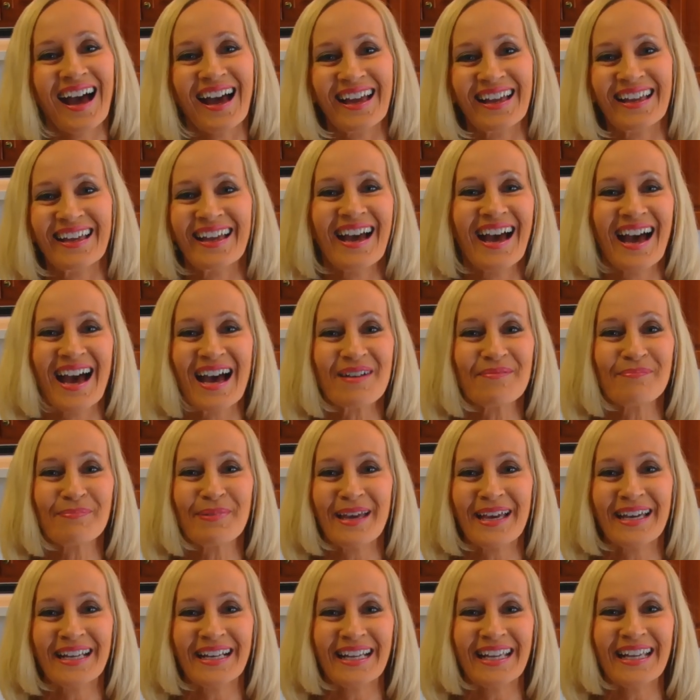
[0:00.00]
Hi, I'm
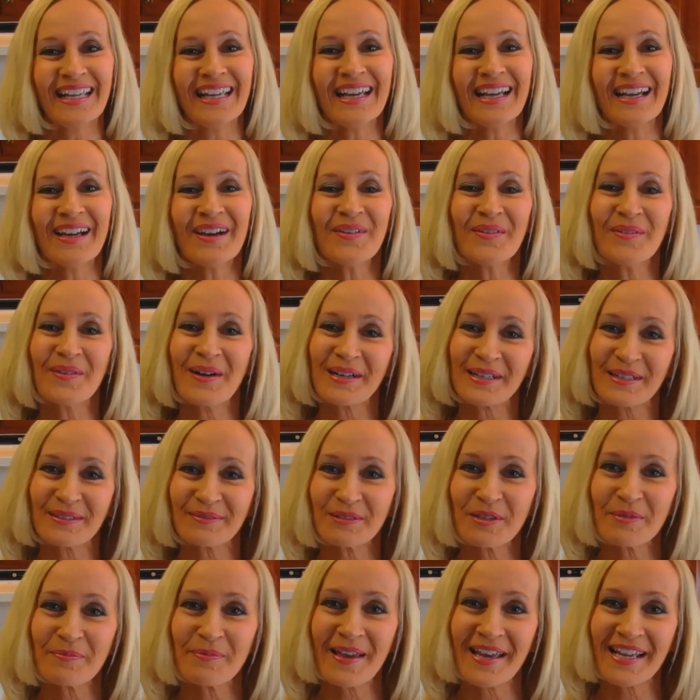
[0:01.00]
Betty.
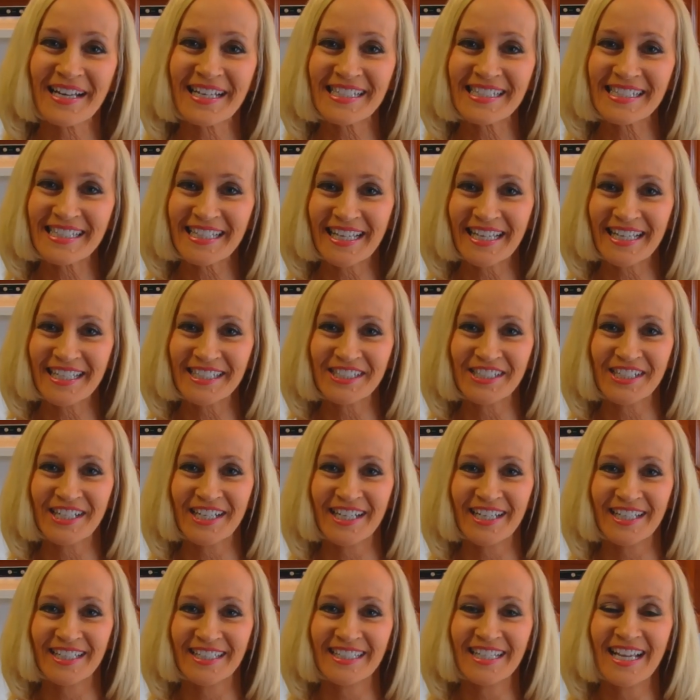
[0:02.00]
Welcome to Betty's
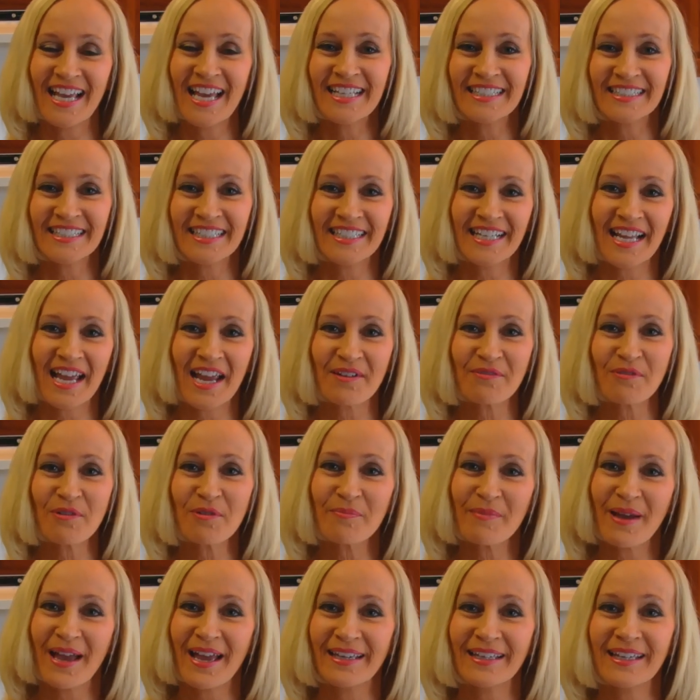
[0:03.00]
Kitchen. Today
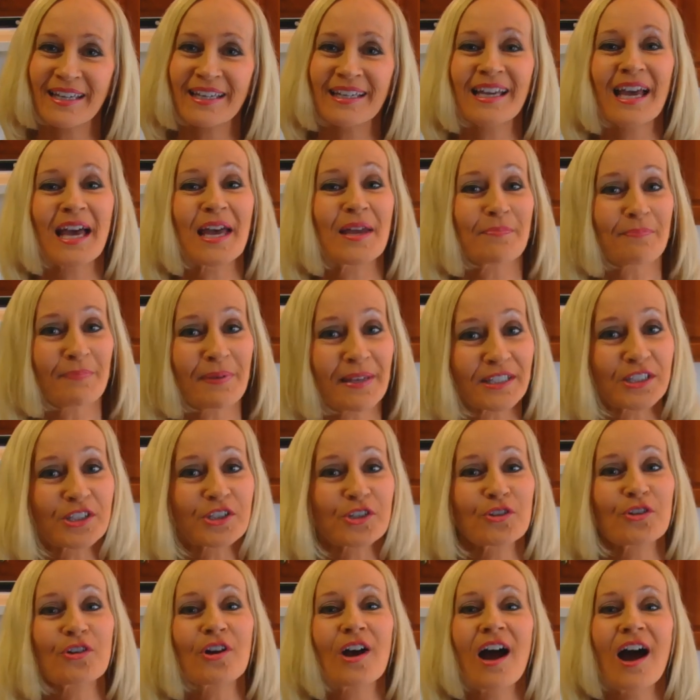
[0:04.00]
we're making a
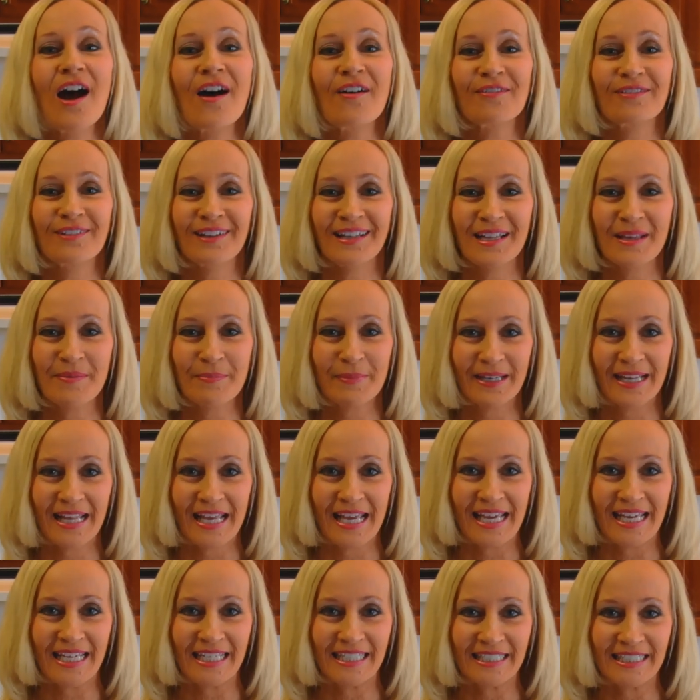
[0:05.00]
pitcher of
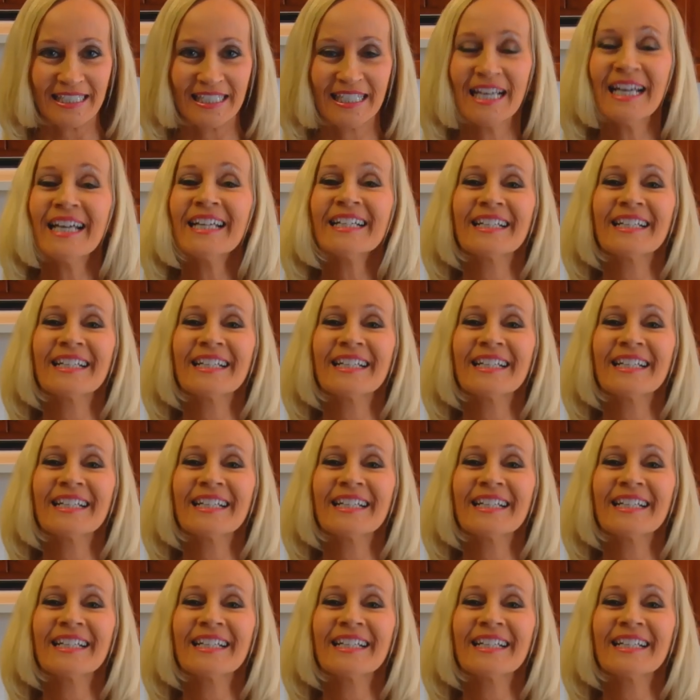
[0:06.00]
lemonade.